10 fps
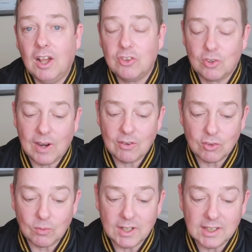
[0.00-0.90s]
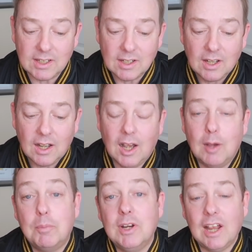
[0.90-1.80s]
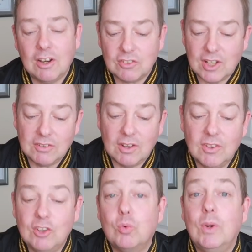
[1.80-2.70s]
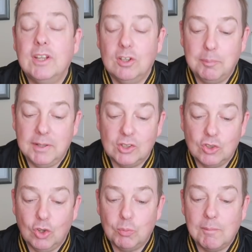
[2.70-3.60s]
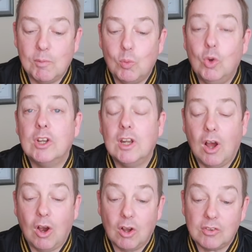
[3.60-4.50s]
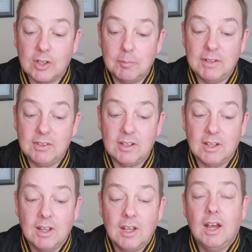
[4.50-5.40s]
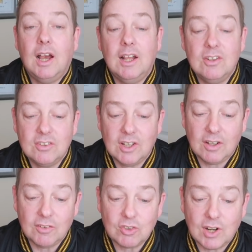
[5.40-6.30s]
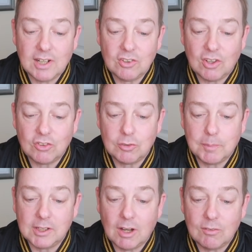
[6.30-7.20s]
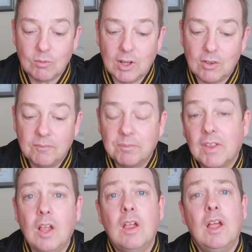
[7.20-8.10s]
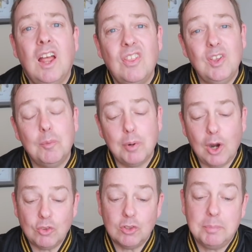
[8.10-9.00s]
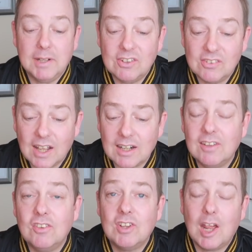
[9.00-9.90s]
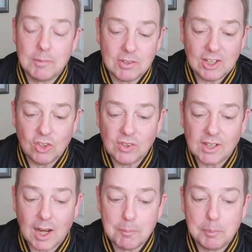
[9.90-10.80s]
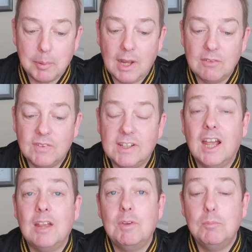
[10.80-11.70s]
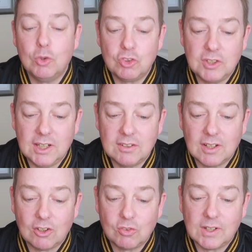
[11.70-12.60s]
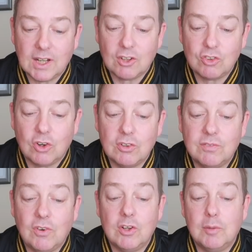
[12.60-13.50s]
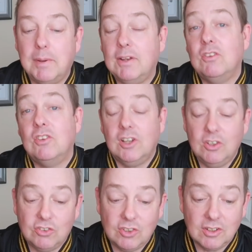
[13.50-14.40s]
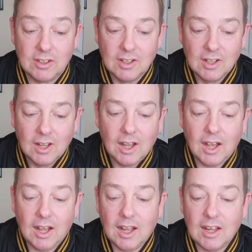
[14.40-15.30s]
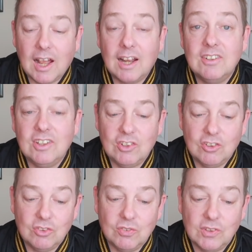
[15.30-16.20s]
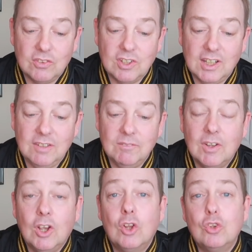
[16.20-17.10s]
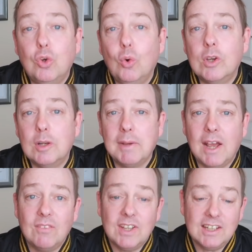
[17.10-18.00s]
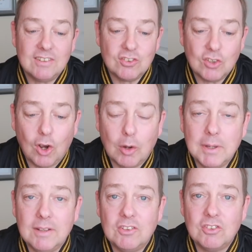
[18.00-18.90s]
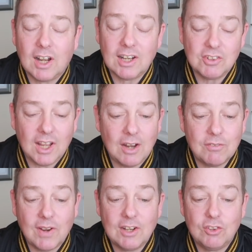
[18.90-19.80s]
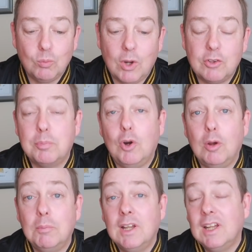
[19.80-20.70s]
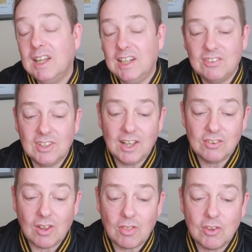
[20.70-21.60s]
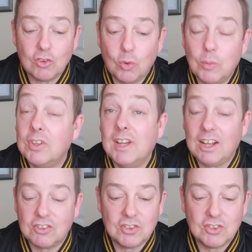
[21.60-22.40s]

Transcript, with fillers: throughout the week, but he has said that this week has been good, we've been working hard, committed, and the training sessions have been going well. The approach has been exactly the same as any other game, preparing for the game in much detail as we can, trying to find a better solution and decisions for the team. Talking about the derby and the challenge ahead facing West Brom, he says there's always a next